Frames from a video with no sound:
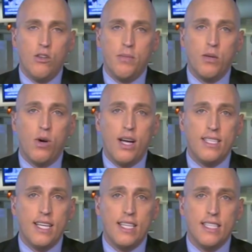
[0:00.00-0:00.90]
Well,
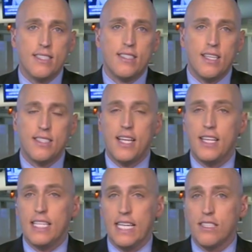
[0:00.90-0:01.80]
meanwhile, Delhi is
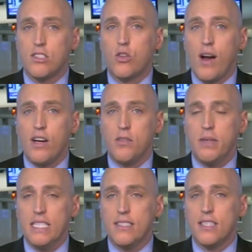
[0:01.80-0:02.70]
standing its
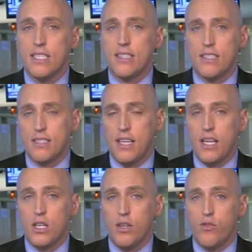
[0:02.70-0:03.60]
ground but insists the
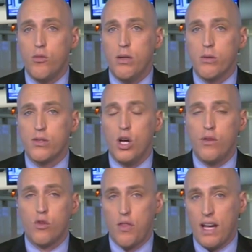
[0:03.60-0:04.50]
standoff will be
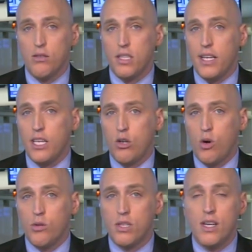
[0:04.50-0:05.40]
resolved without any,
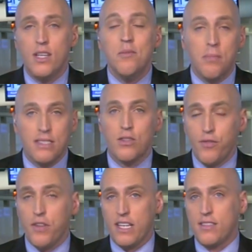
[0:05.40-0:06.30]
quote,
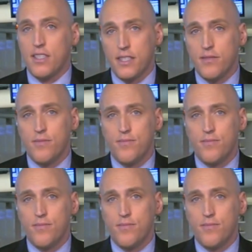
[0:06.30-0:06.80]
muscle flexing.